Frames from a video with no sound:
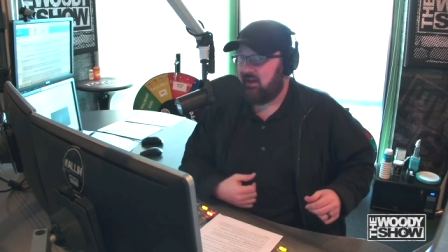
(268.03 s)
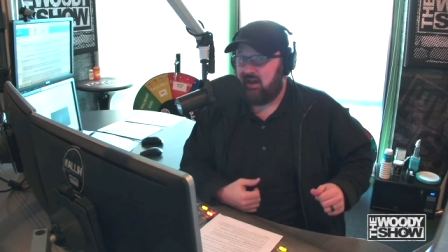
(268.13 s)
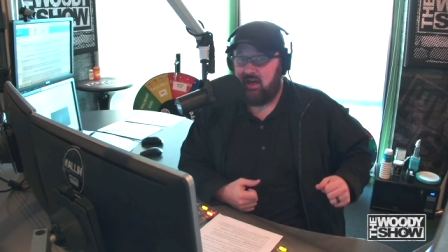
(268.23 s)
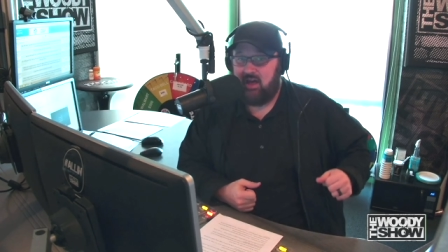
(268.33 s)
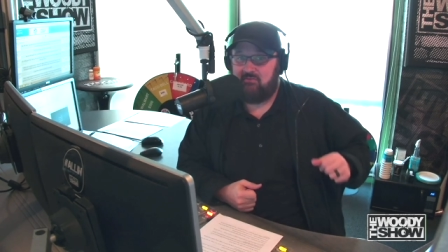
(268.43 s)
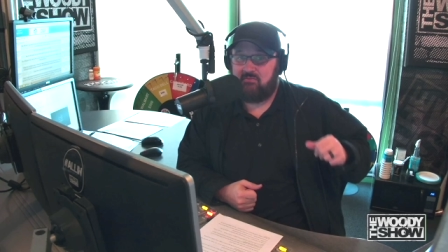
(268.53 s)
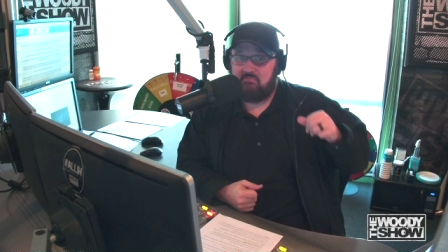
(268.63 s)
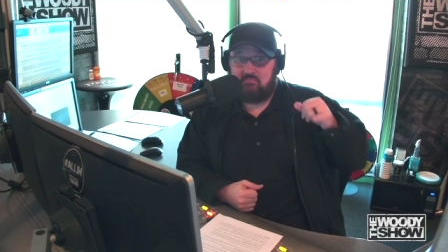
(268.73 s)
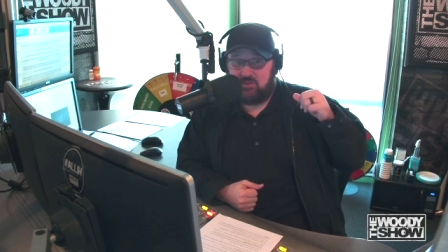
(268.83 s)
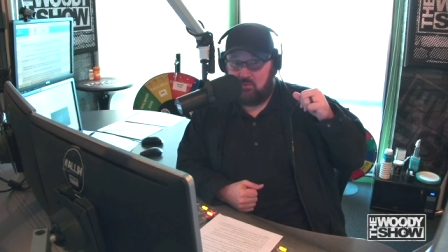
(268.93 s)
I'll have
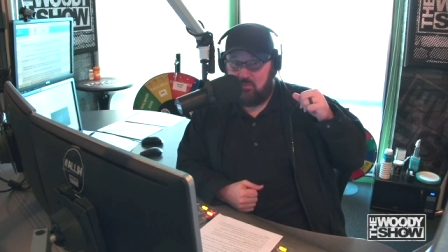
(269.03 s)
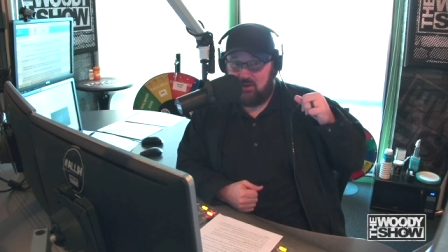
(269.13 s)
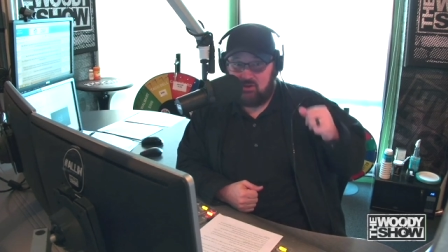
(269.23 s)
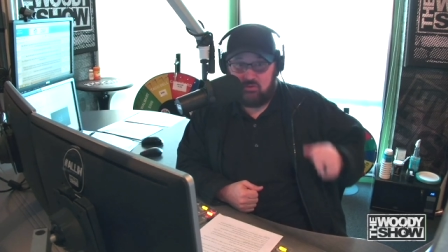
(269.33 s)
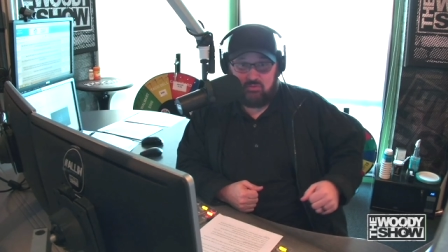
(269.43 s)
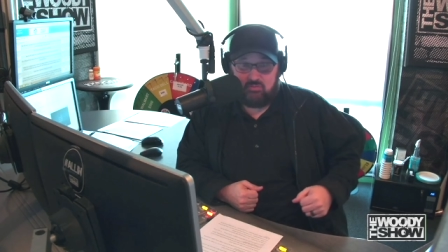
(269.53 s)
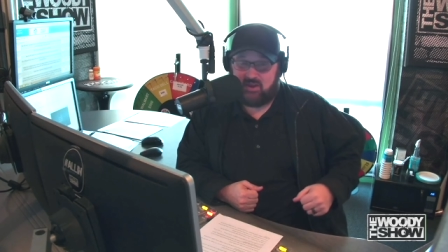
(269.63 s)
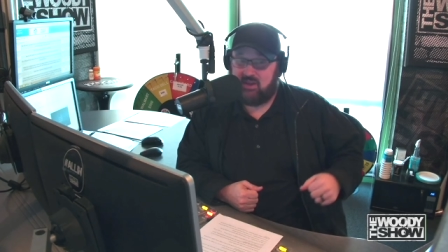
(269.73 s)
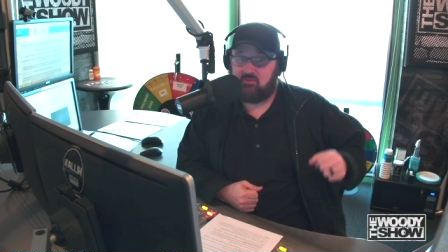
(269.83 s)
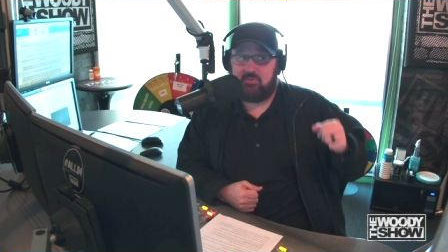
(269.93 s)
some of my youth.
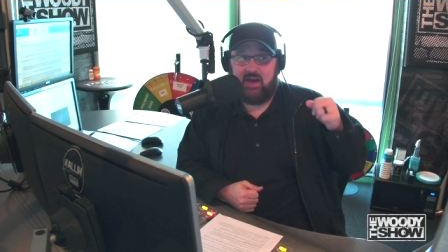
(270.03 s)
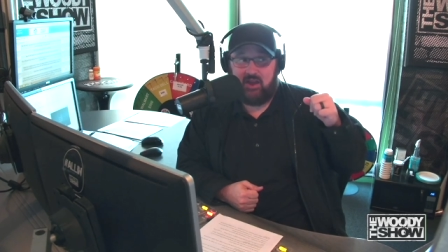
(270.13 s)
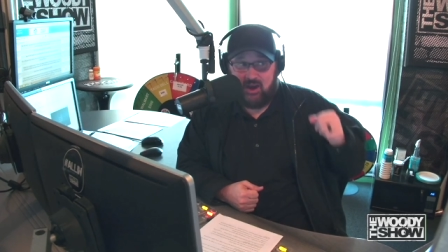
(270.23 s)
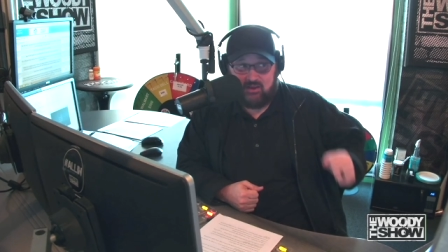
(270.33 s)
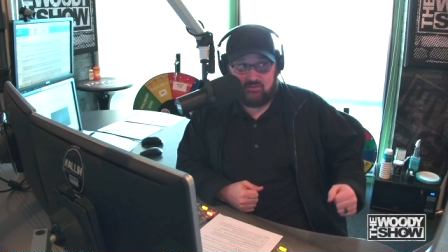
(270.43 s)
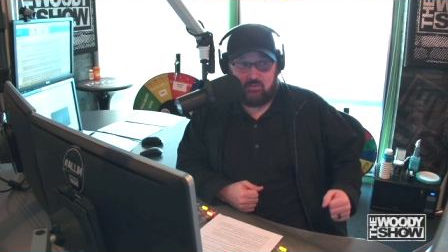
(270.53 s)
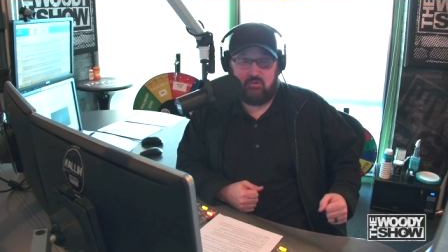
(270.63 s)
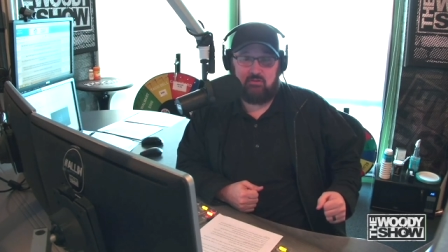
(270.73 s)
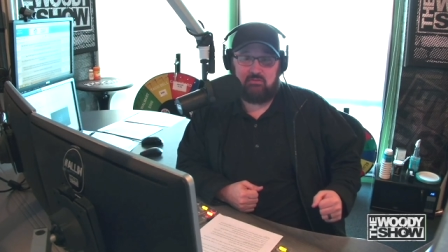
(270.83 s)
My kids will be out of high school.